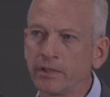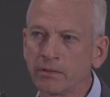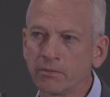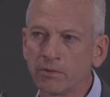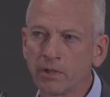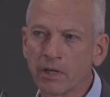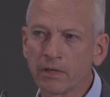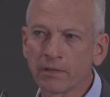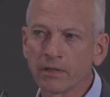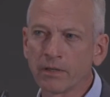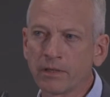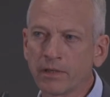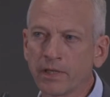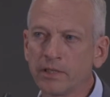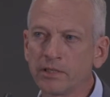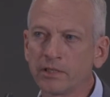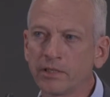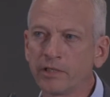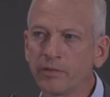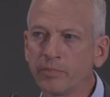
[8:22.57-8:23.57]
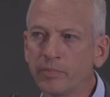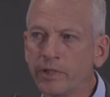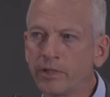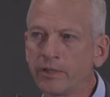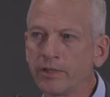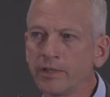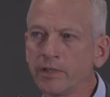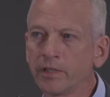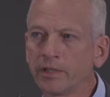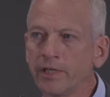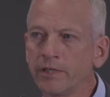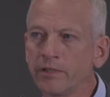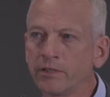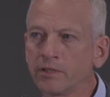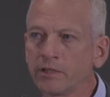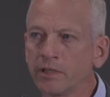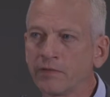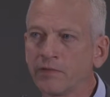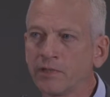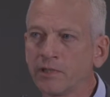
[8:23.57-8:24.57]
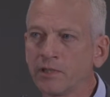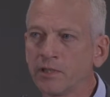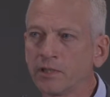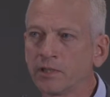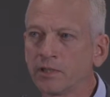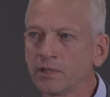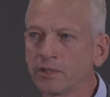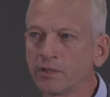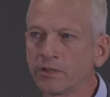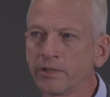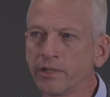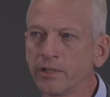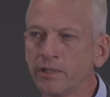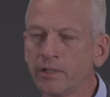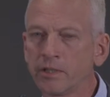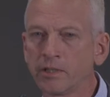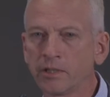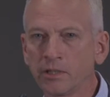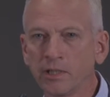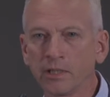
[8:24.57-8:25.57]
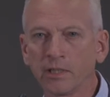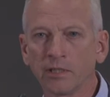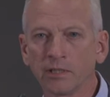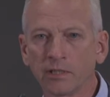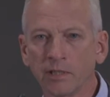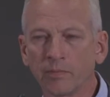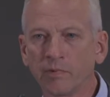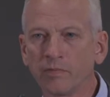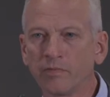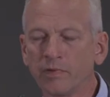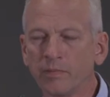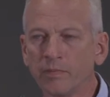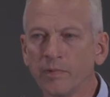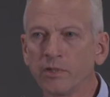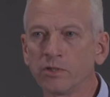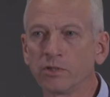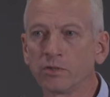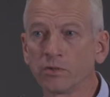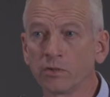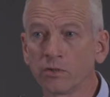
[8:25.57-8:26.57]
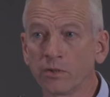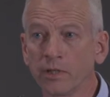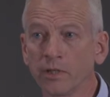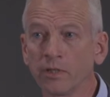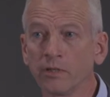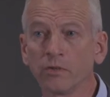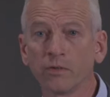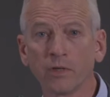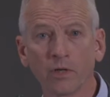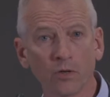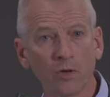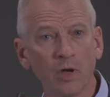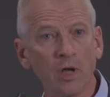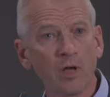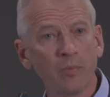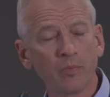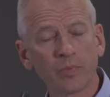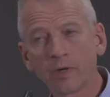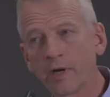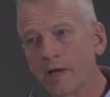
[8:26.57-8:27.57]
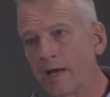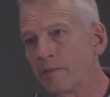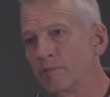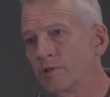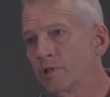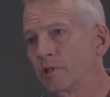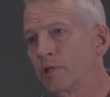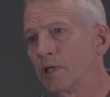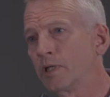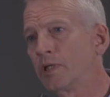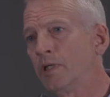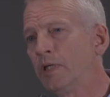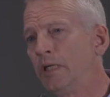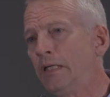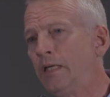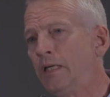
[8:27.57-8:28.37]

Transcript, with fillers: There were other things that appeared in the later 17th century in this city, some of them historic. You know, perhaps, that